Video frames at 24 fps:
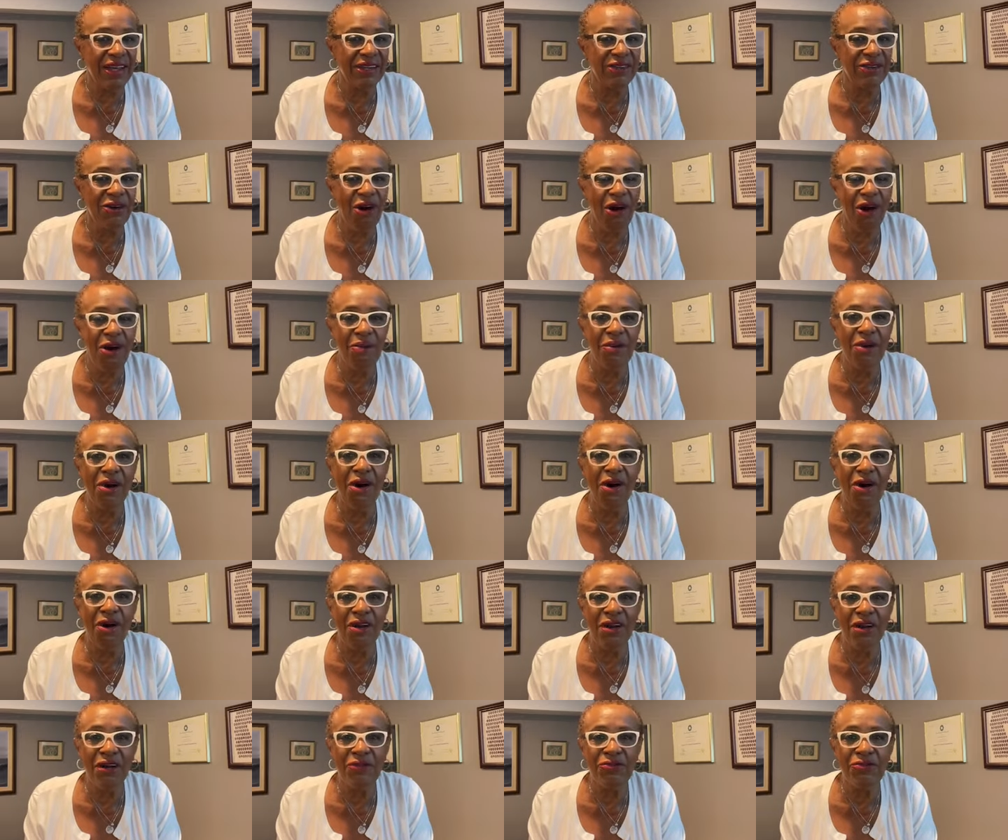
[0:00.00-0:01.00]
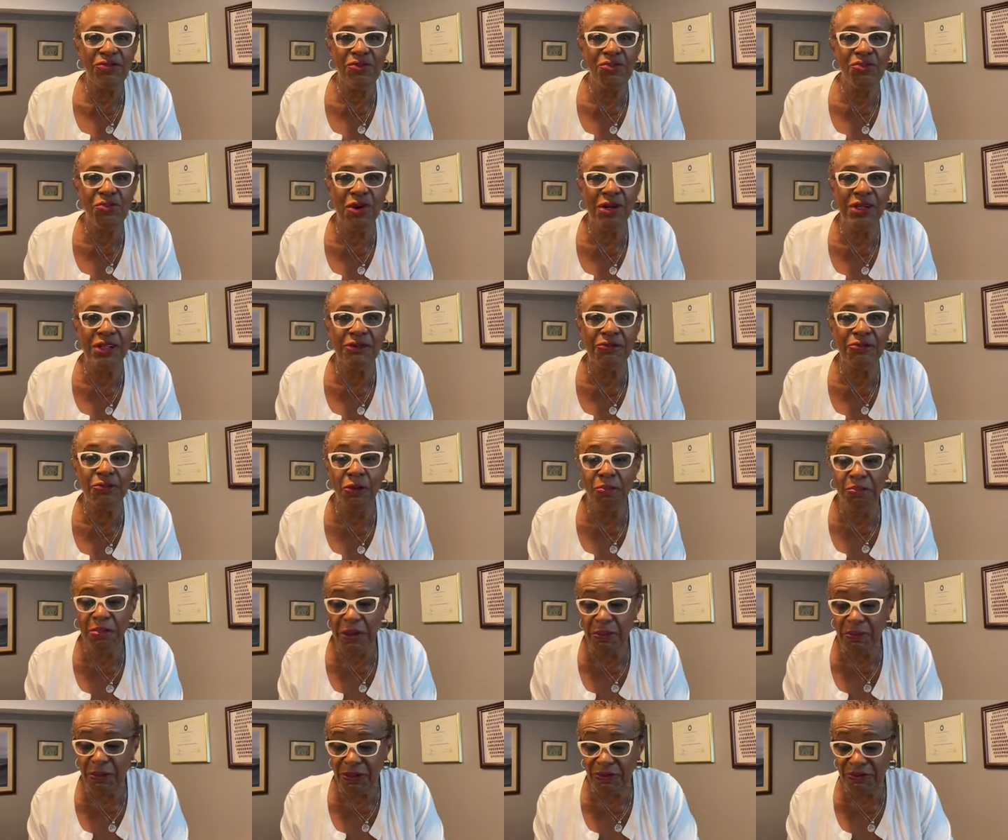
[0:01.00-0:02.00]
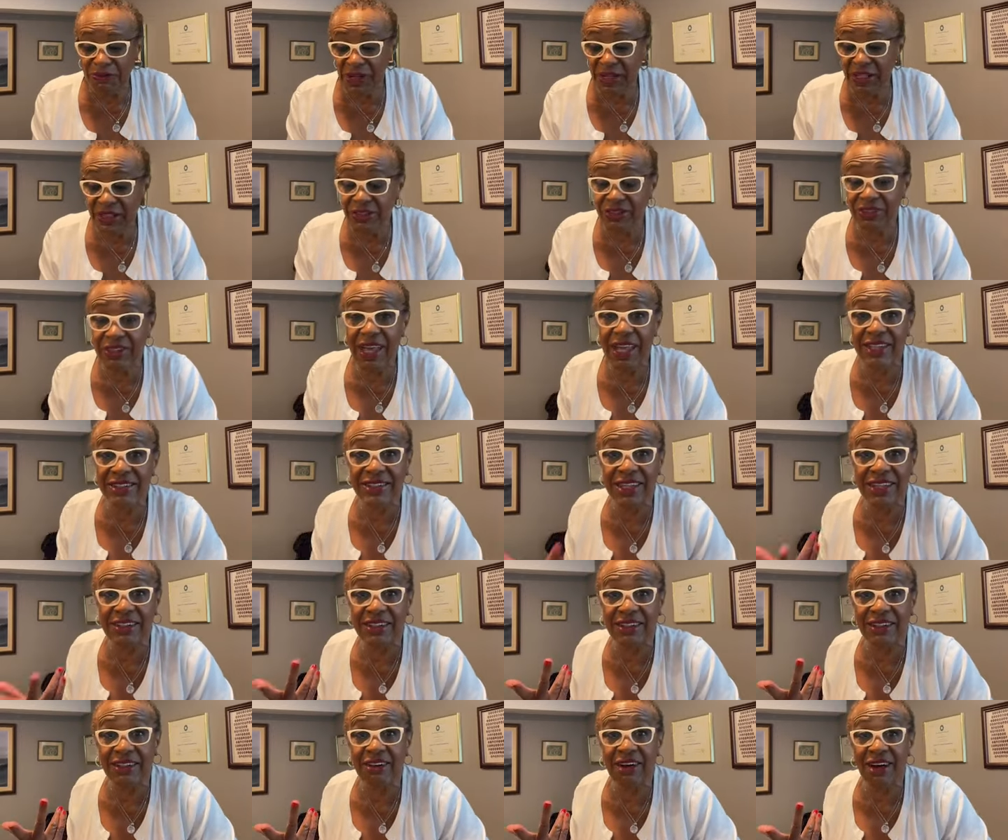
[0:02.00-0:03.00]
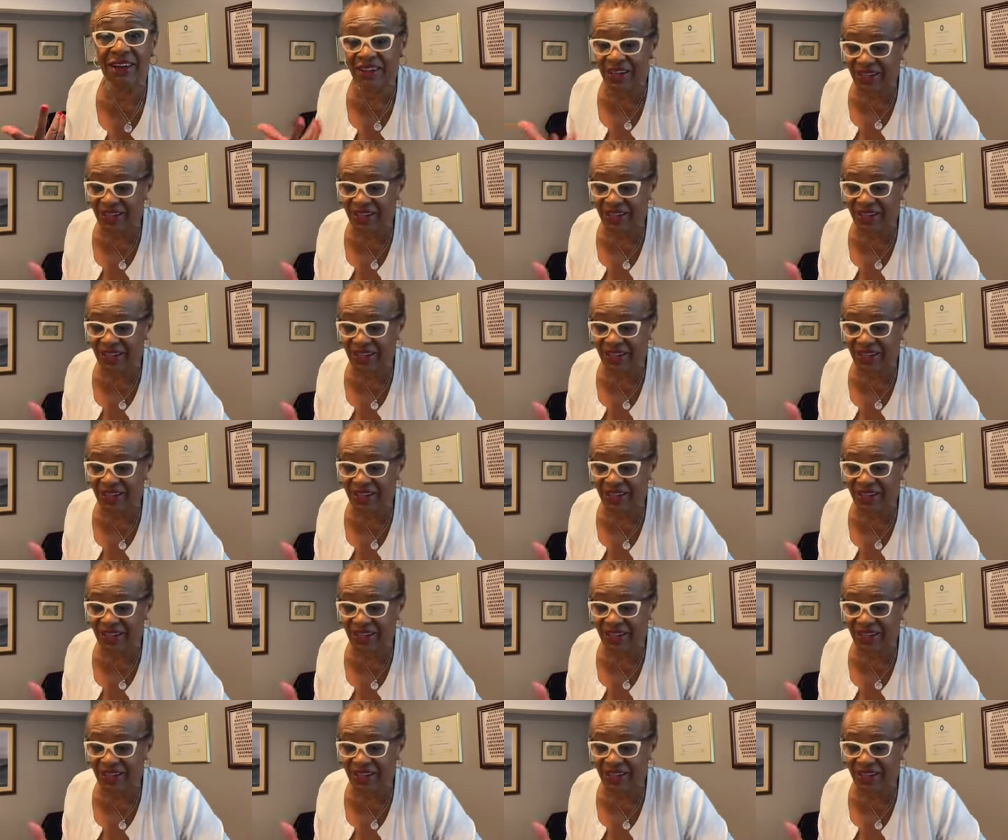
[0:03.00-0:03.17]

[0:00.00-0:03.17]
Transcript: And how are all of you wonderful people feeling today? 7 o'clock.